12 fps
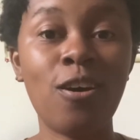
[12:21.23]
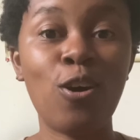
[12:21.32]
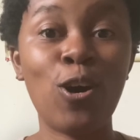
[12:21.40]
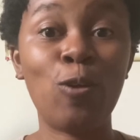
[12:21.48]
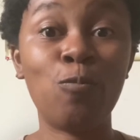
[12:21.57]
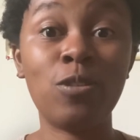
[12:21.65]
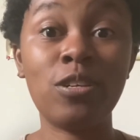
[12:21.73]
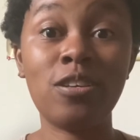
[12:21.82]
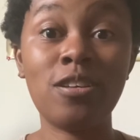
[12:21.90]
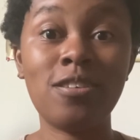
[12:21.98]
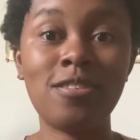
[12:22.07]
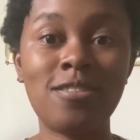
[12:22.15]

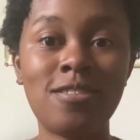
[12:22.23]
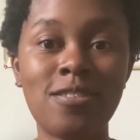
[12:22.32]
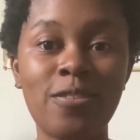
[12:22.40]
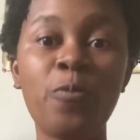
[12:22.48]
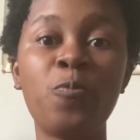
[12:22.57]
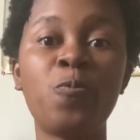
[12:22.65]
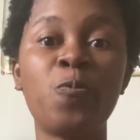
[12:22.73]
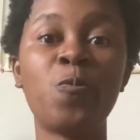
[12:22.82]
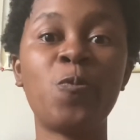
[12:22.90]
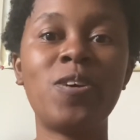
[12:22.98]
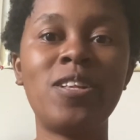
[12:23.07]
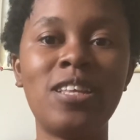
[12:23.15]
was
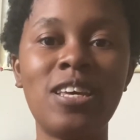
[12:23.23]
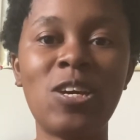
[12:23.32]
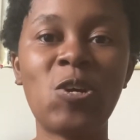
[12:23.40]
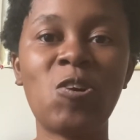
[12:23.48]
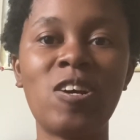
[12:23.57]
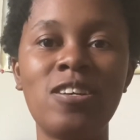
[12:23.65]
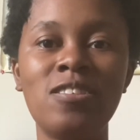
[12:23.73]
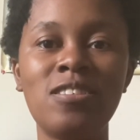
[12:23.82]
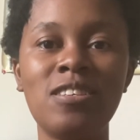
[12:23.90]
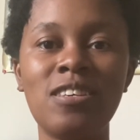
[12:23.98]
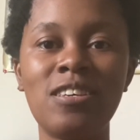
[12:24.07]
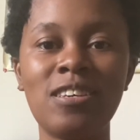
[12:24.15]
really
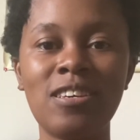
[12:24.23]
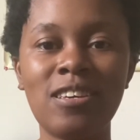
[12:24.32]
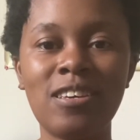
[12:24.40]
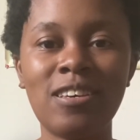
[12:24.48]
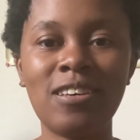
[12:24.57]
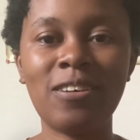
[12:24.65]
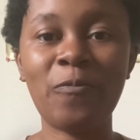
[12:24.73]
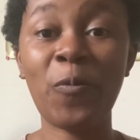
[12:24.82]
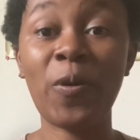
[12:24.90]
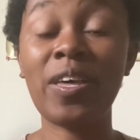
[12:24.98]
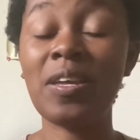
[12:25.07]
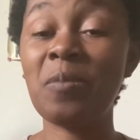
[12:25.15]
crazy.
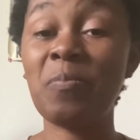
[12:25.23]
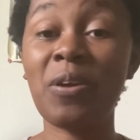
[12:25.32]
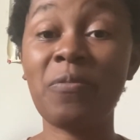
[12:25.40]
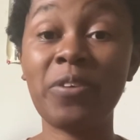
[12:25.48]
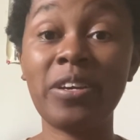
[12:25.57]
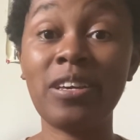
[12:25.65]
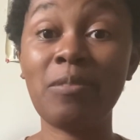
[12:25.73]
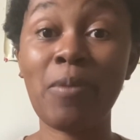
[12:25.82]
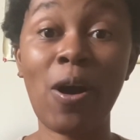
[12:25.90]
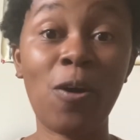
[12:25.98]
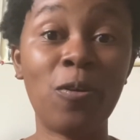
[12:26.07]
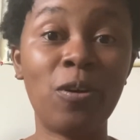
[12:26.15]
Waking up every
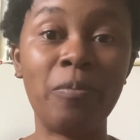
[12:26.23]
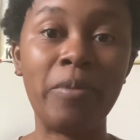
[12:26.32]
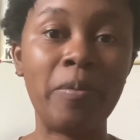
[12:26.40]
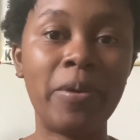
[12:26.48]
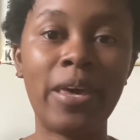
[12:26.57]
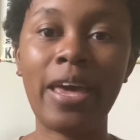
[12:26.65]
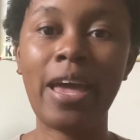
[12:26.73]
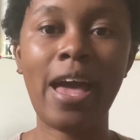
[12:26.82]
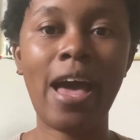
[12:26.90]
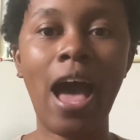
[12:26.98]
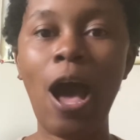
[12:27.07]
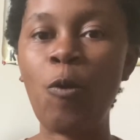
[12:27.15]
about maybe
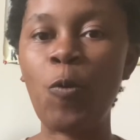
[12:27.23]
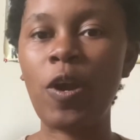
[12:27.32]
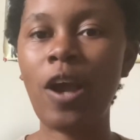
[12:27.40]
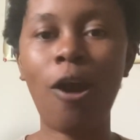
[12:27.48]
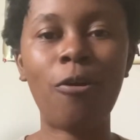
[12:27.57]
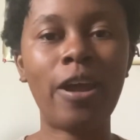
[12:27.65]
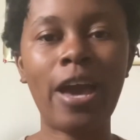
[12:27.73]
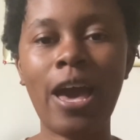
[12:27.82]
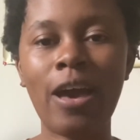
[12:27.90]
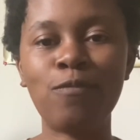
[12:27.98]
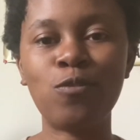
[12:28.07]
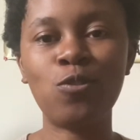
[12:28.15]
hour and a
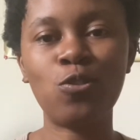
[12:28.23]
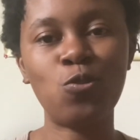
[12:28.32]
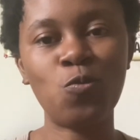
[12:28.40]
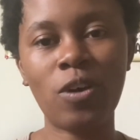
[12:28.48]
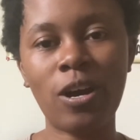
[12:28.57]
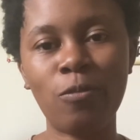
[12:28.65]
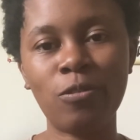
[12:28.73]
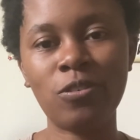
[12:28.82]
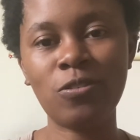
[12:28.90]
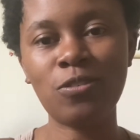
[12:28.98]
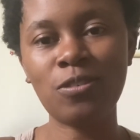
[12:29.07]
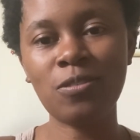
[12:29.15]
half to 2
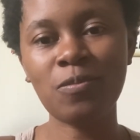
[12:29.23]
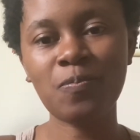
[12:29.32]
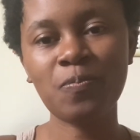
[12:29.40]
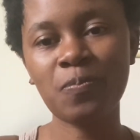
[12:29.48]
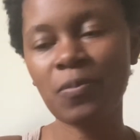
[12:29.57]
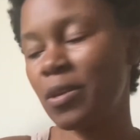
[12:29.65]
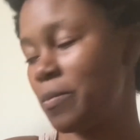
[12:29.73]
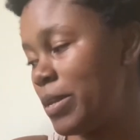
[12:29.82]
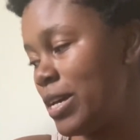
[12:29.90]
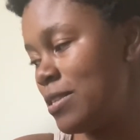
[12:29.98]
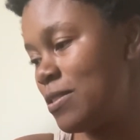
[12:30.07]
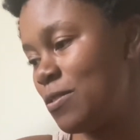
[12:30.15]
hours.
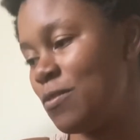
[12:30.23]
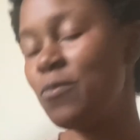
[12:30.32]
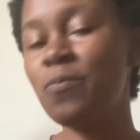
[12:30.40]
Bless you.